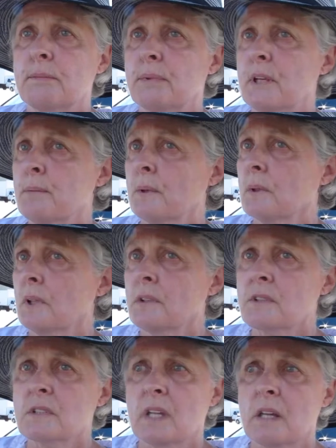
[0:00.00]
People
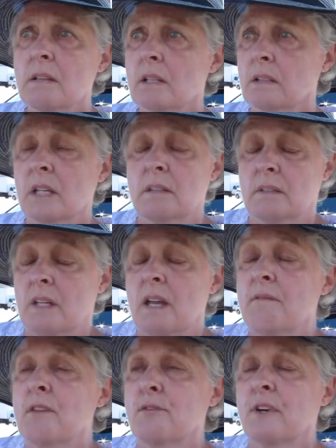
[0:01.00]
understand that they
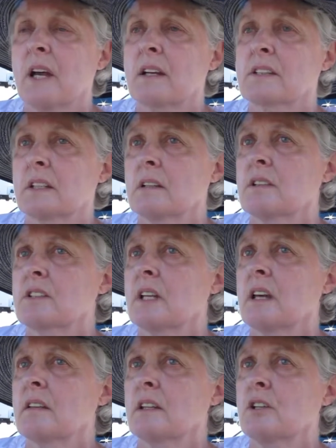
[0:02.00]
have the facts. They
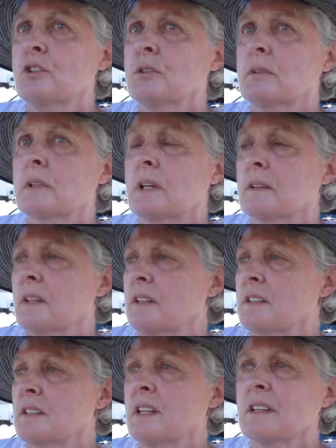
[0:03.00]
understand the issue. They
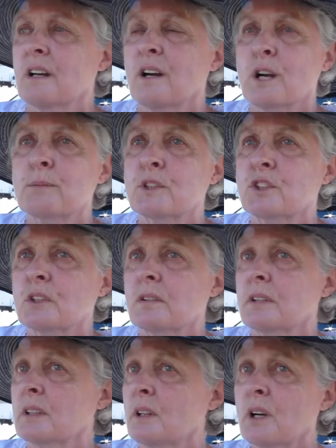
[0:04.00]
see the harm to
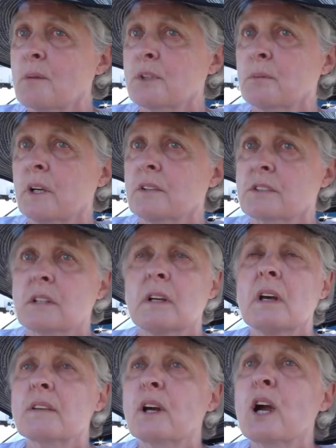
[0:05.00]
children and the harm to mothers,
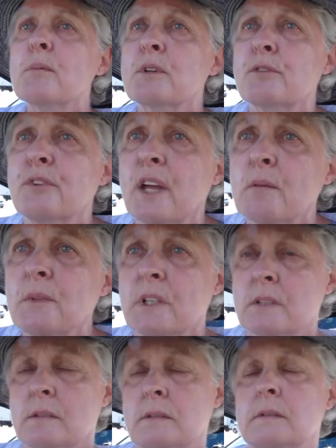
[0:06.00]
the harm to
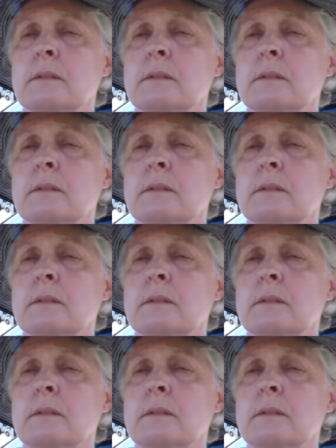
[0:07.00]
families.